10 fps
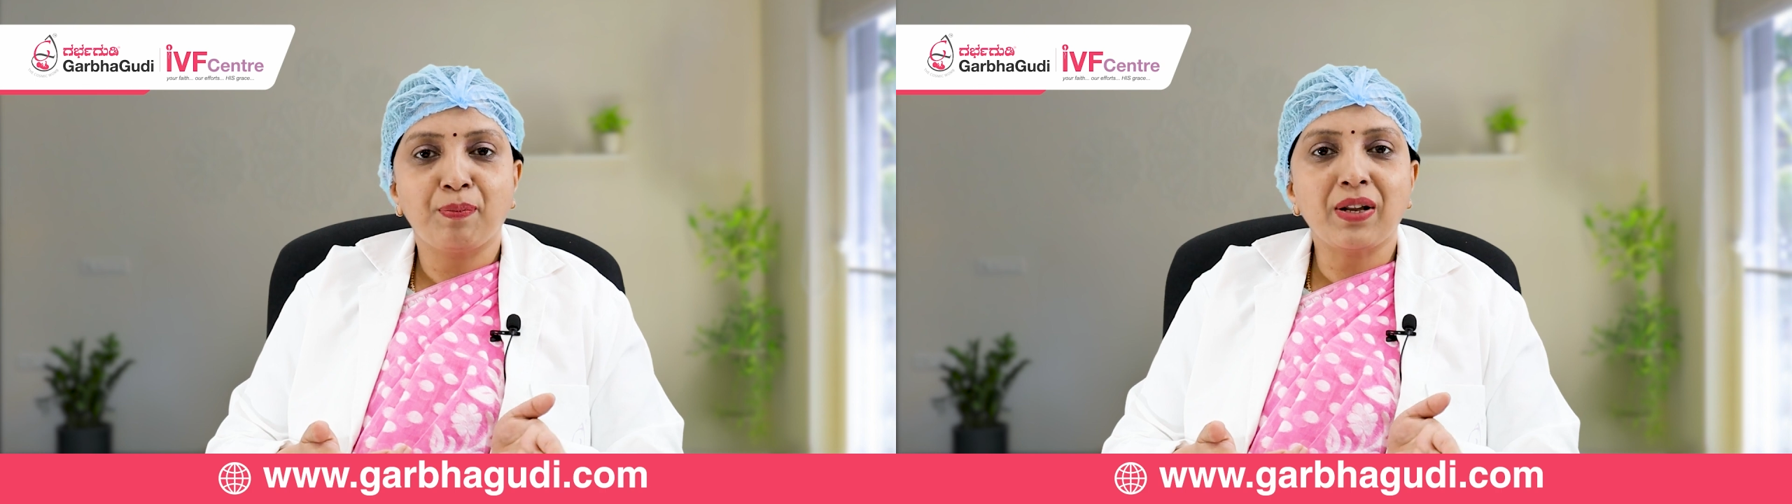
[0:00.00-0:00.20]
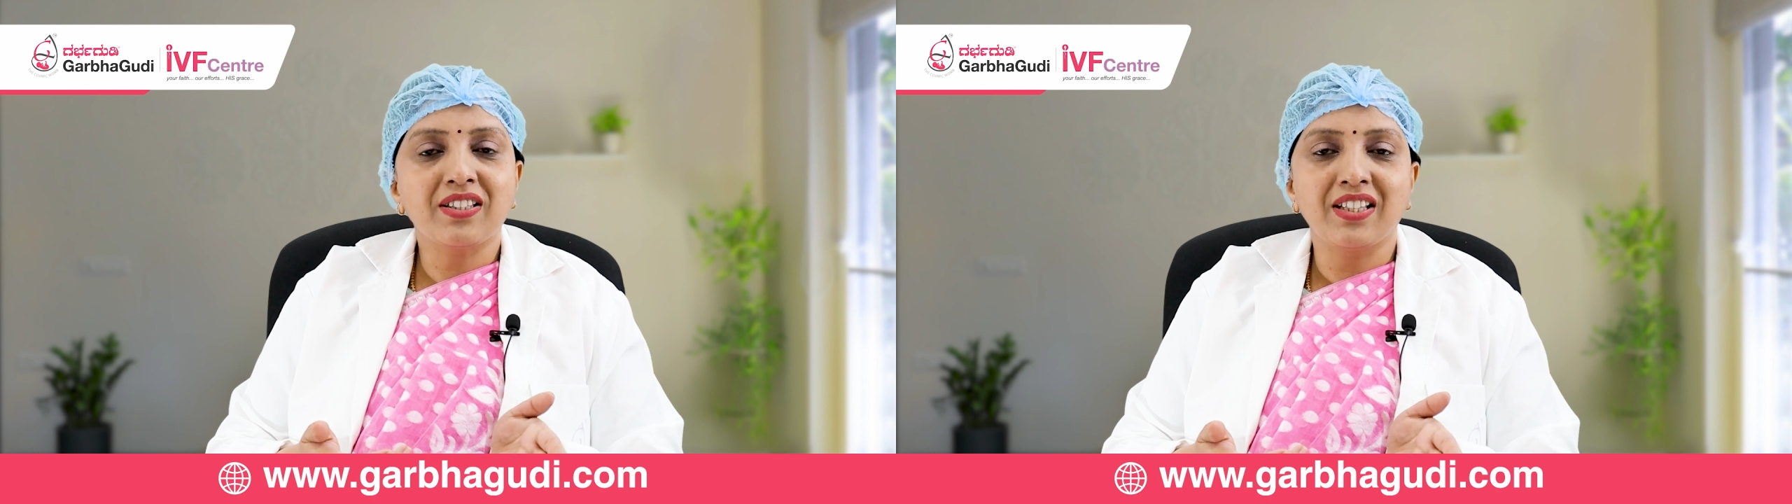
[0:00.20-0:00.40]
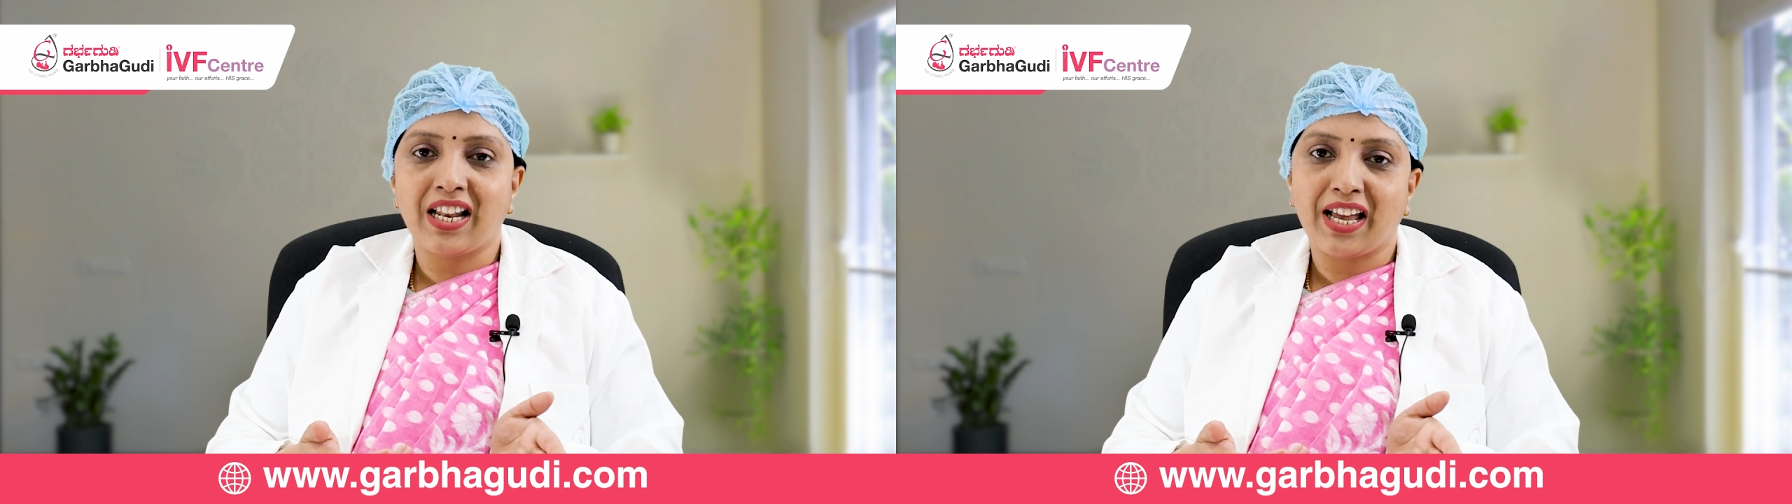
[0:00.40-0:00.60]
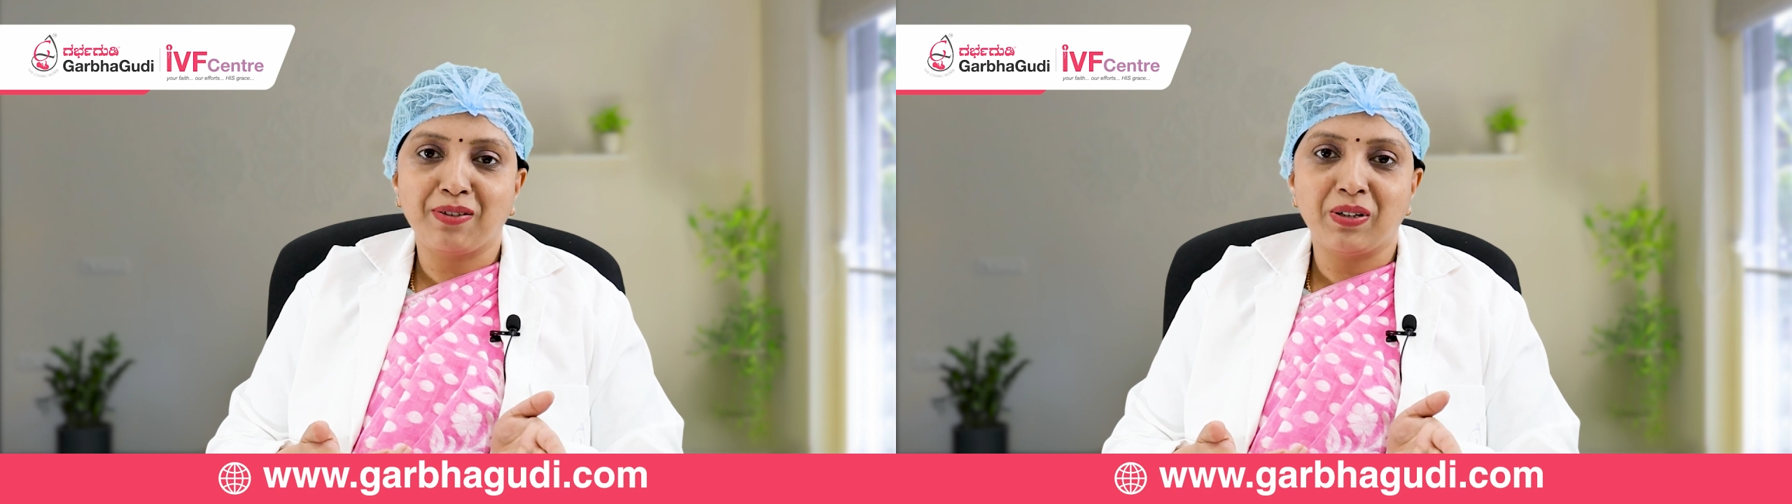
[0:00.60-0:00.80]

press the like